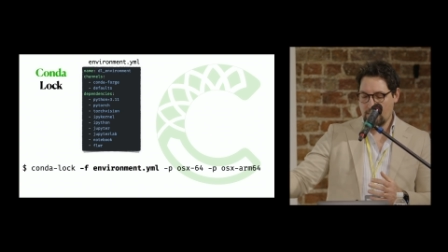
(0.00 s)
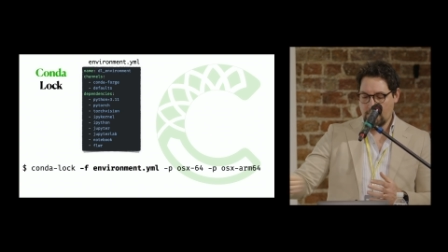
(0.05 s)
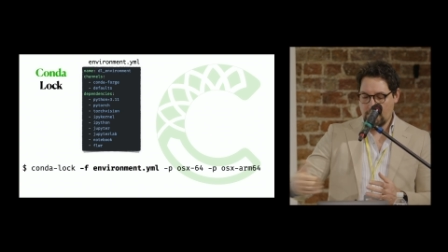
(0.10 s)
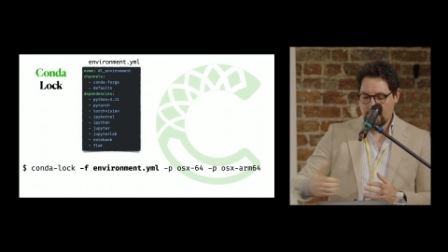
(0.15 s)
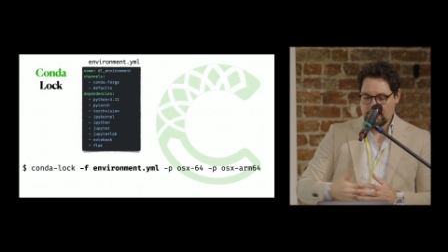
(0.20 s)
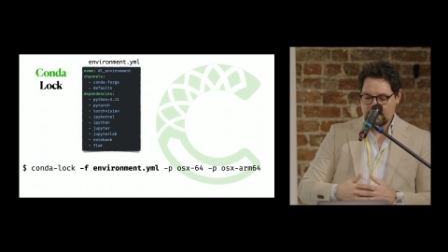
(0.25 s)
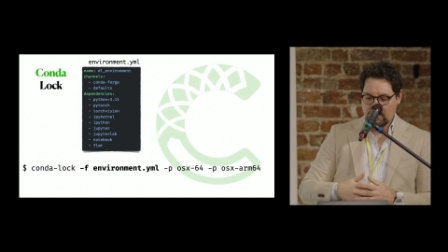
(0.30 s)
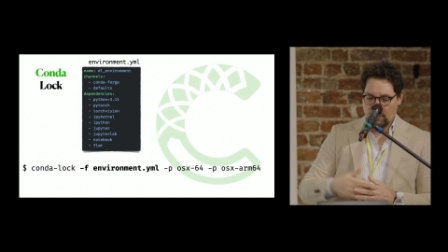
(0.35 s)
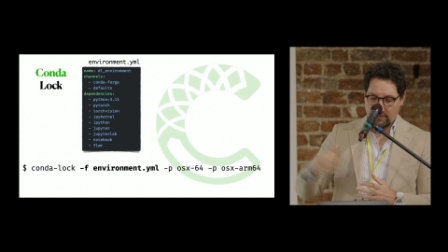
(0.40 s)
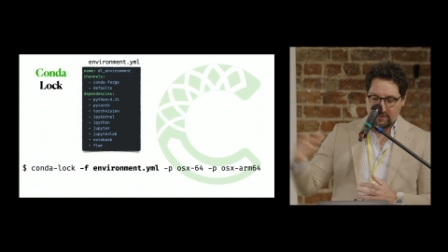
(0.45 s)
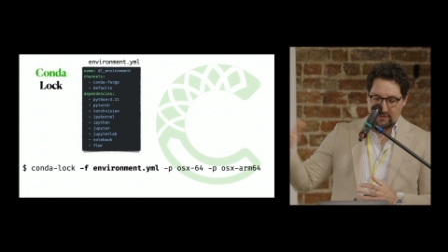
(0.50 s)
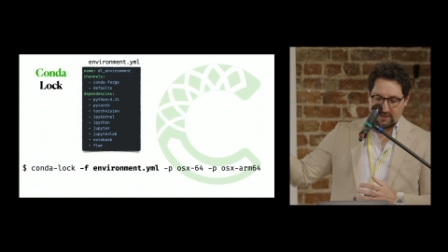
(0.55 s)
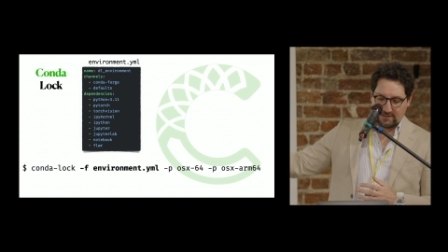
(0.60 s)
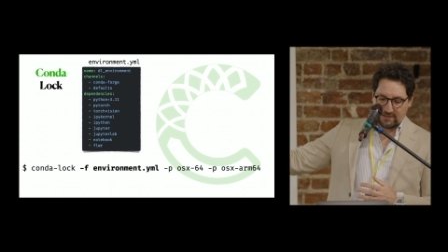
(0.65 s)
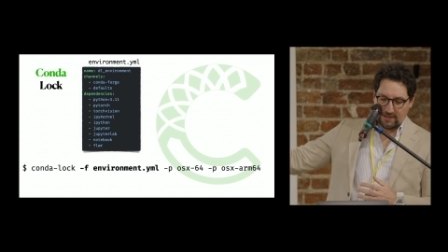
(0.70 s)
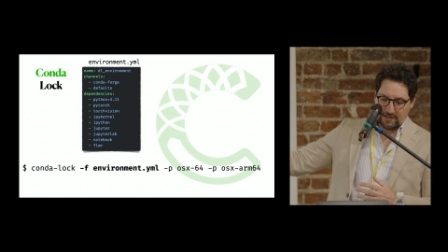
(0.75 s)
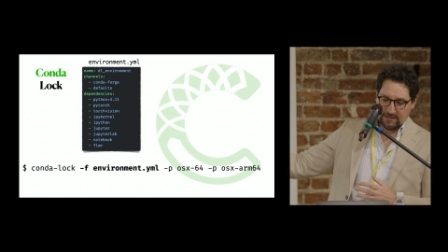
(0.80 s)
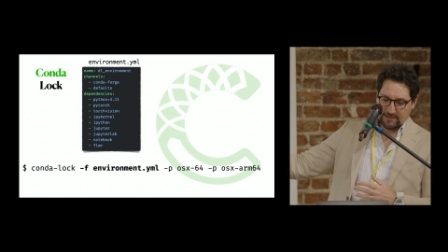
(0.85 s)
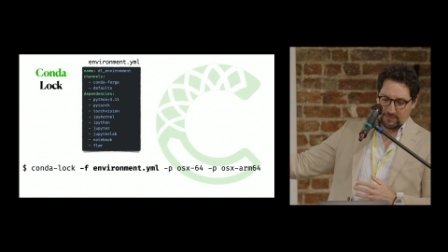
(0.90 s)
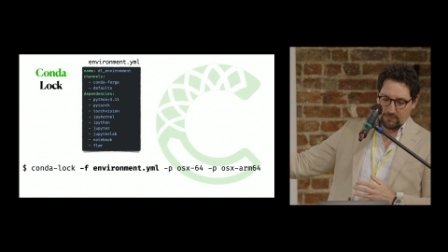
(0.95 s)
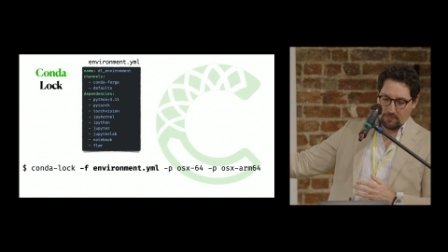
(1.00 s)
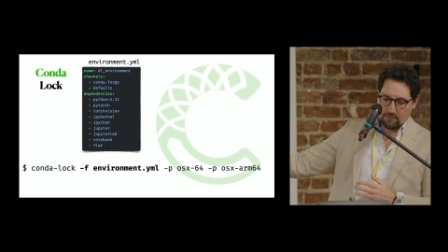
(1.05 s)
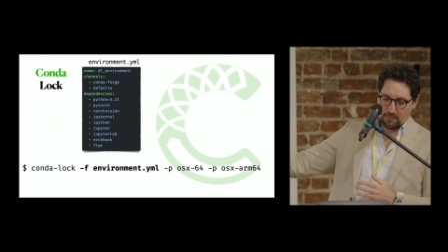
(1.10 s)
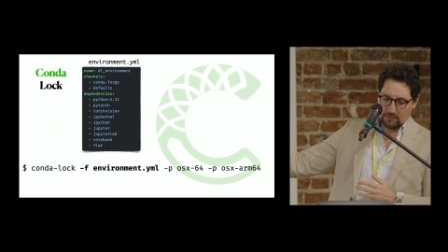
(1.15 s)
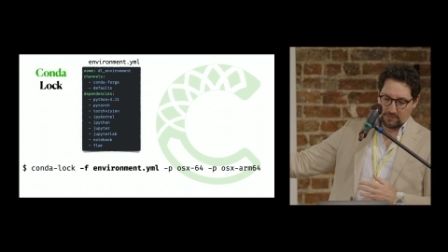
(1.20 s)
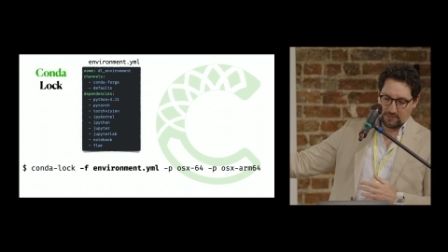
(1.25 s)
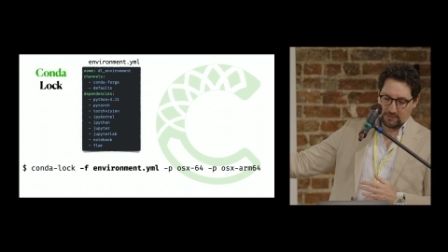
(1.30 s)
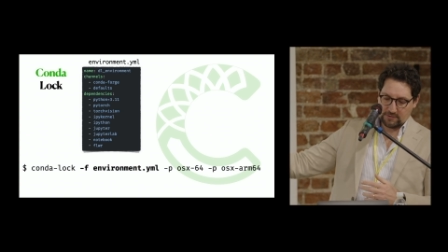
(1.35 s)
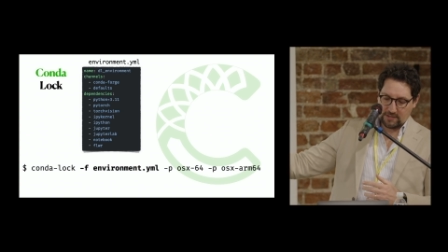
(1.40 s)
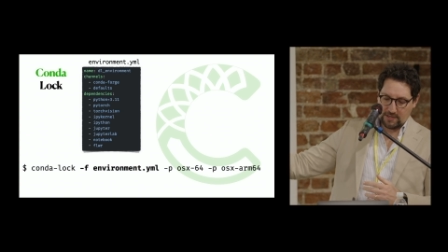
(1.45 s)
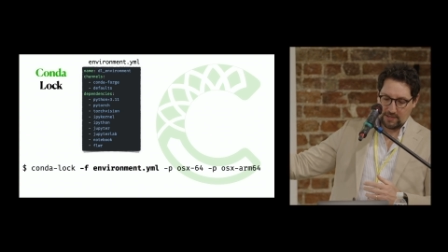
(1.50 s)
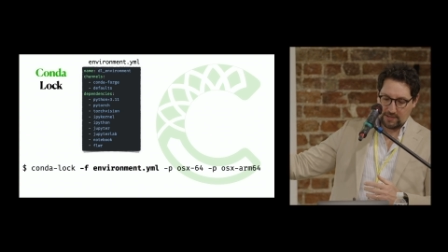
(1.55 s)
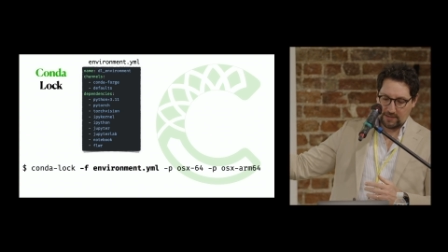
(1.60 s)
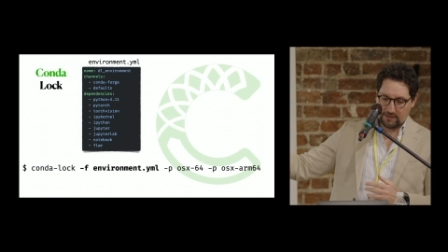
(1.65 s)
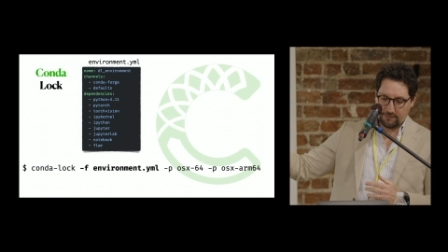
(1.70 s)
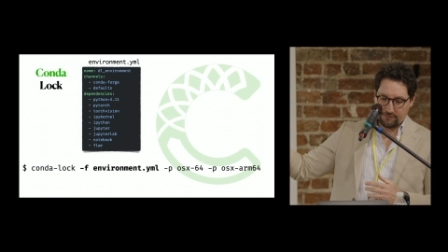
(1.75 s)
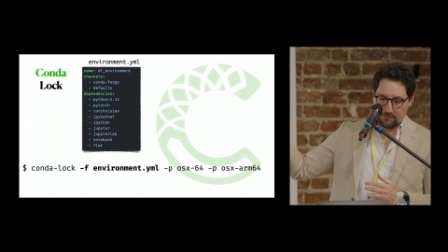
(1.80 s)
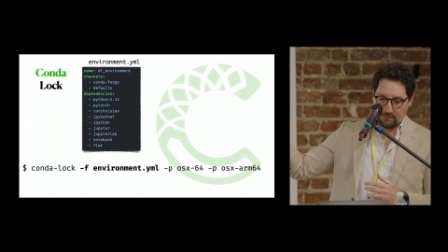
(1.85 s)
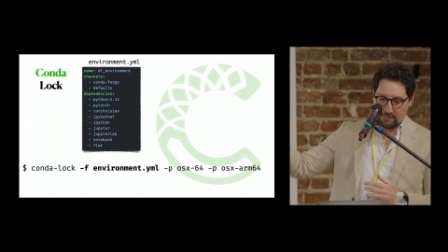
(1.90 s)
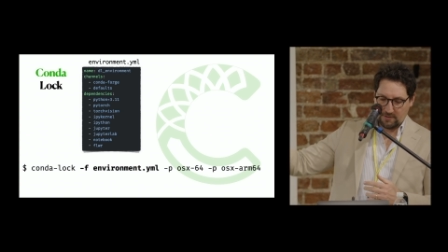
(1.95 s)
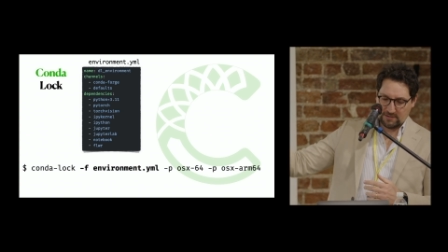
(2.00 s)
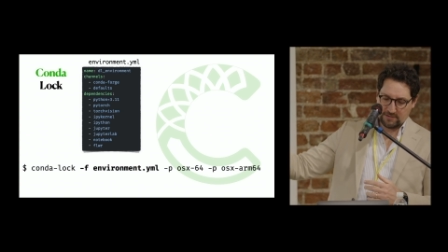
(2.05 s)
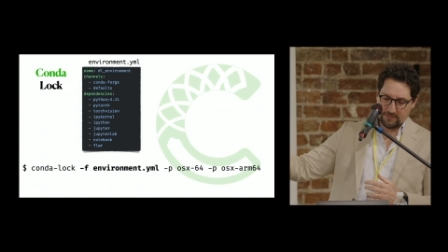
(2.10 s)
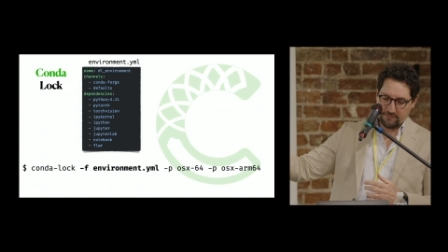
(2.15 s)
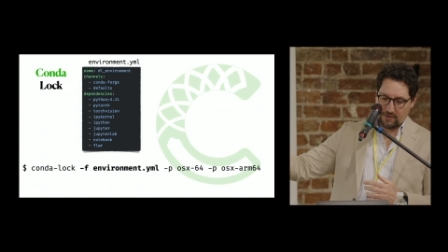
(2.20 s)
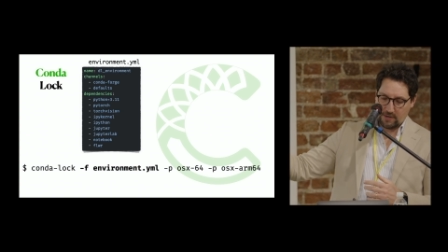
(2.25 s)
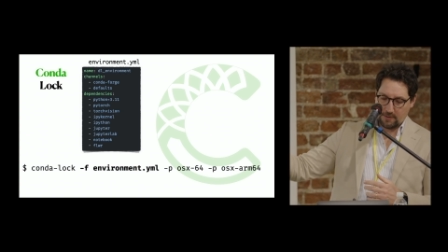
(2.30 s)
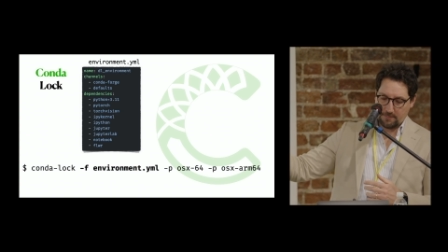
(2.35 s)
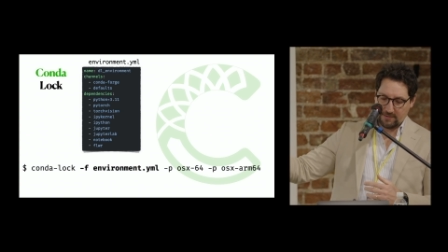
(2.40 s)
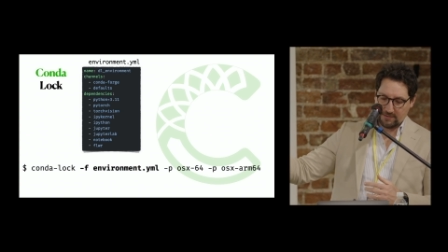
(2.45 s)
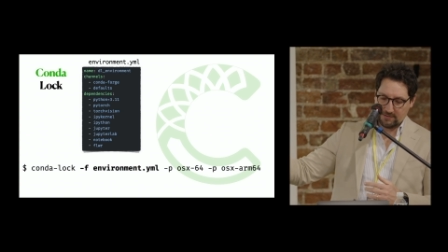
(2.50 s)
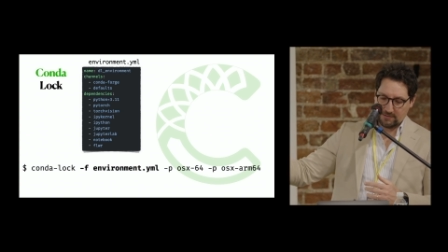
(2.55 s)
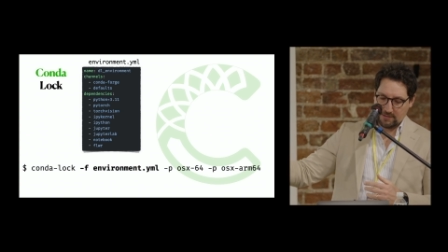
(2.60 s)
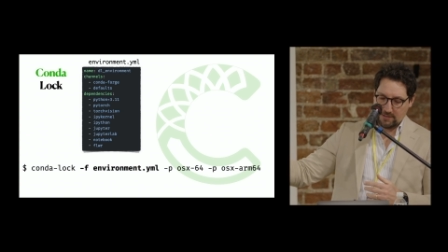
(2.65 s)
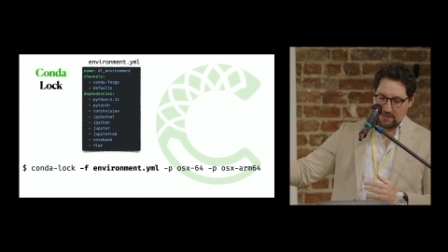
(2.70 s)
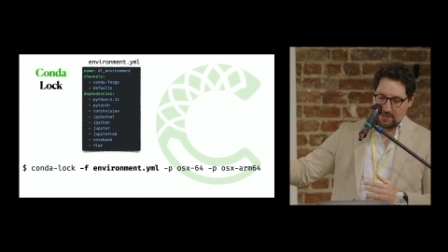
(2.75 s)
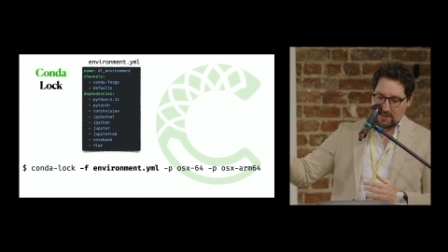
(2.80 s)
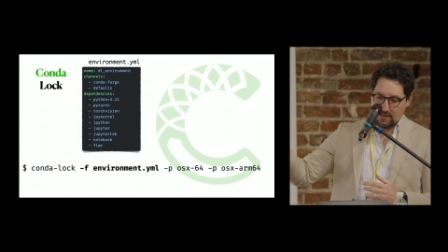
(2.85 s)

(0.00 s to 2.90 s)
So in this case, we want to target from this environment